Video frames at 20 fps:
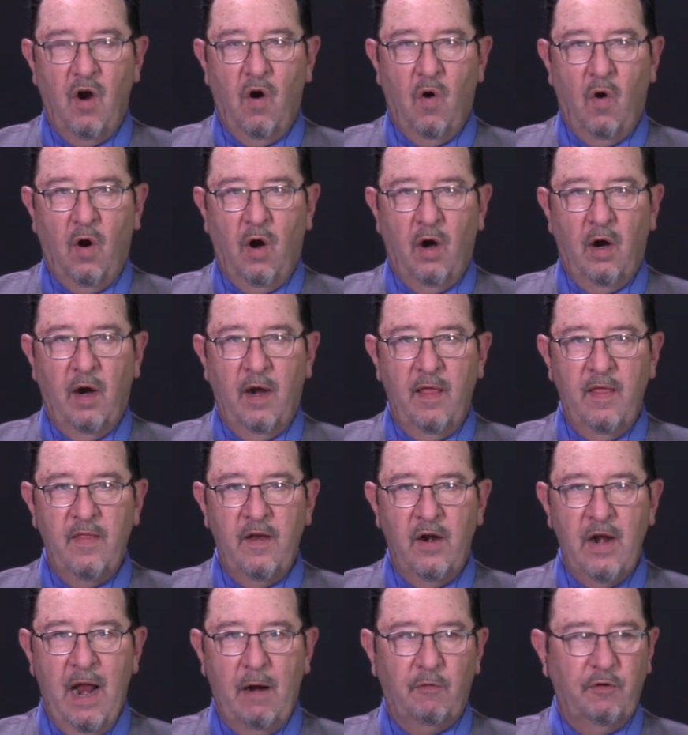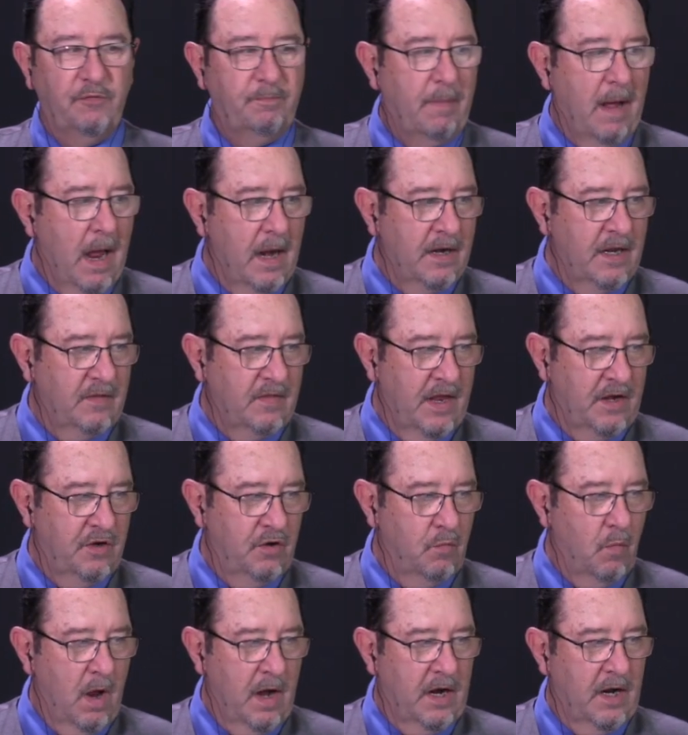or they're not responding, then
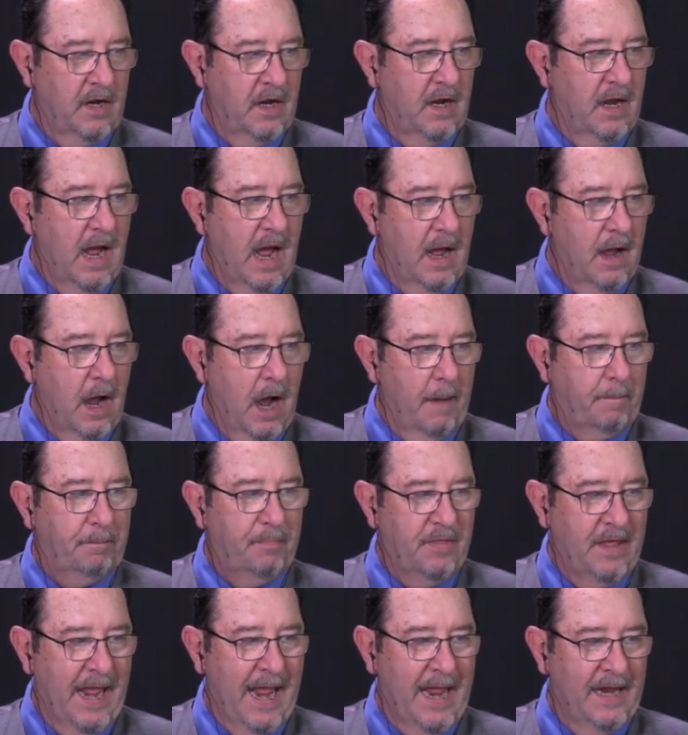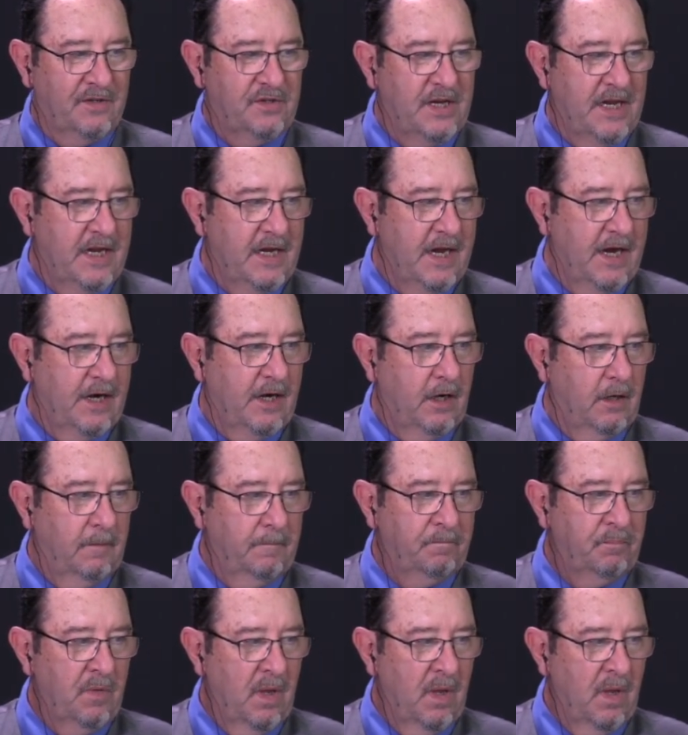you want to up the ante here.